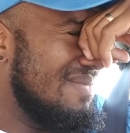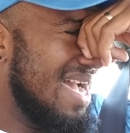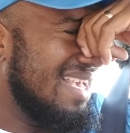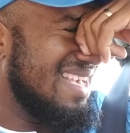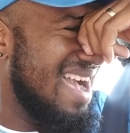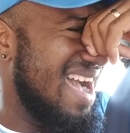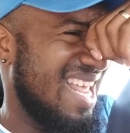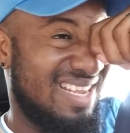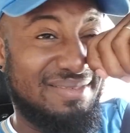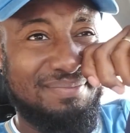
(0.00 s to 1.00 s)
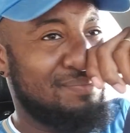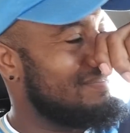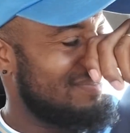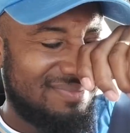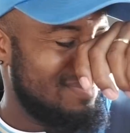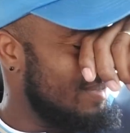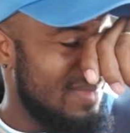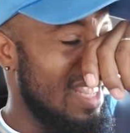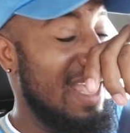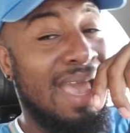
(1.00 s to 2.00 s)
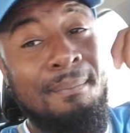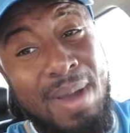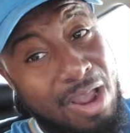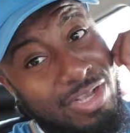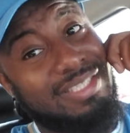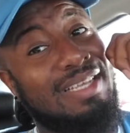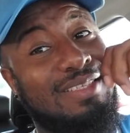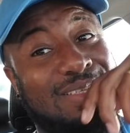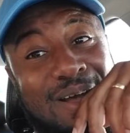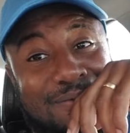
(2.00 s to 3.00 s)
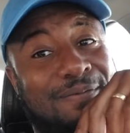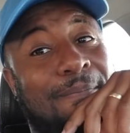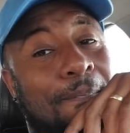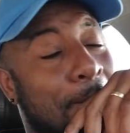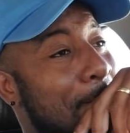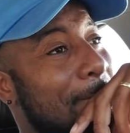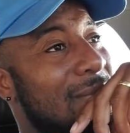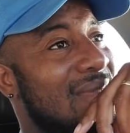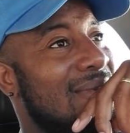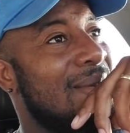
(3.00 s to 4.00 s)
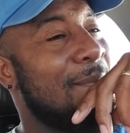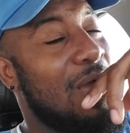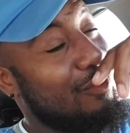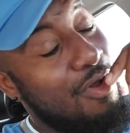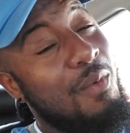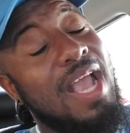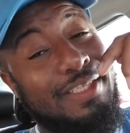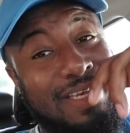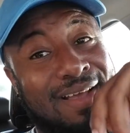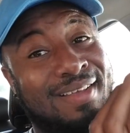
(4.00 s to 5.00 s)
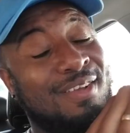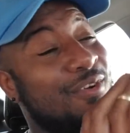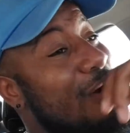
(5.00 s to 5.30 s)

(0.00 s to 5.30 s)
my God. Embarrassing stuff. But Croatia.